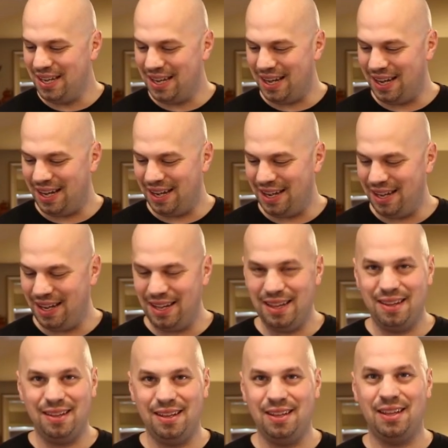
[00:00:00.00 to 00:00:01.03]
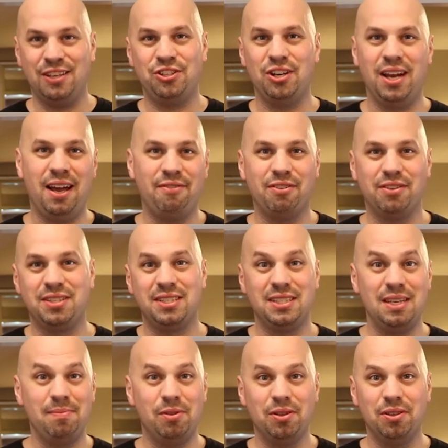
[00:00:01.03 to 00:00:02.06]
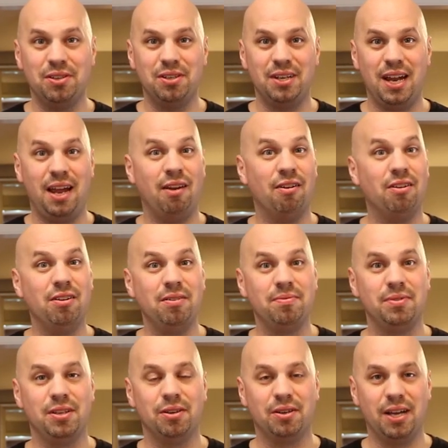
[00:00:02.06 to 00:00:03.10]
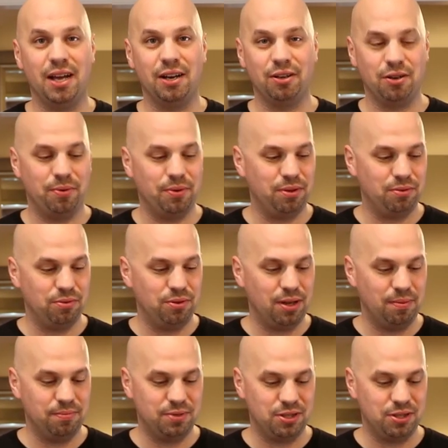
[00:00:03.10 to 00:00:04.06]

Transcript: uh, they should have a similar air, you know, kind of going through them.